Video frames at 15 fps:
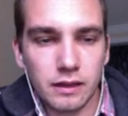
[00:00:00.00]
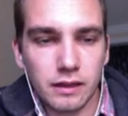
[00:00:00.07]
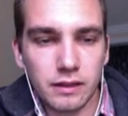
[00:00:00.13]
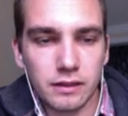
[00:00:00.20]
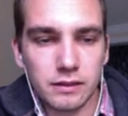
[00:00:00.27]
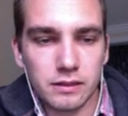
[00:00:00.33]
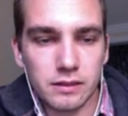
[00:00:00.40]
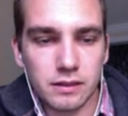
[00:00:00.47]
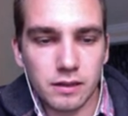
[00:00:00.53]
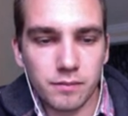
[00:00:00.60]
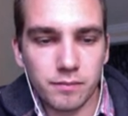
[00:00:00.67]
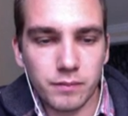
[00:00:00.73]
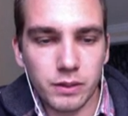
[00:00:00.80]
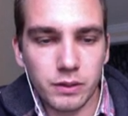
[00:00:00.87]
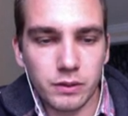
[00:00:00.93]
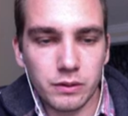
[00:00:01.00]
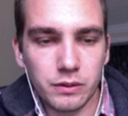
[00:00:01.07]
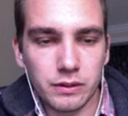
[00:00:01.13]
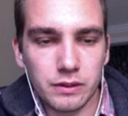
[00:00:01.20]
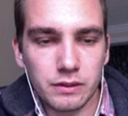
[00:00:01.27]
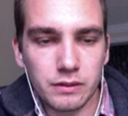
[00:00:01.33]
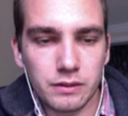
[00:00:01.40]
Let me start mode.
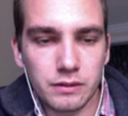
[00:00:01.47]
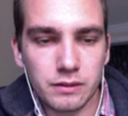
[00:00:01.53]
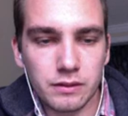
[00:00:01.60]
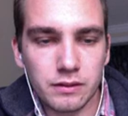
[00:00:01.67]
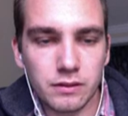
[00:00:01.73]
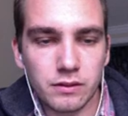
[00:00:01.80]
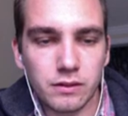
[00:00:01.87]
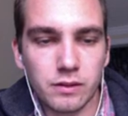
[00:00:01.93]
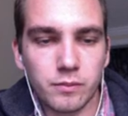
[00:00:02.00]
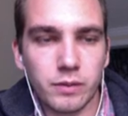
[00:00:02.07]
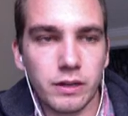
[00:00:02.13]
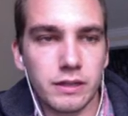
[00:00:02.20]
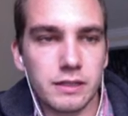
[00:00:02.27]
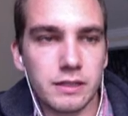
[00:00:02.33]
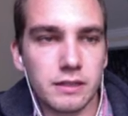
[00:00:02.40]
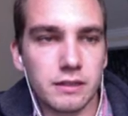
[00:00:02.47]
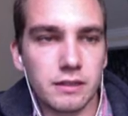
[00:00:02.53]
Right, composite. am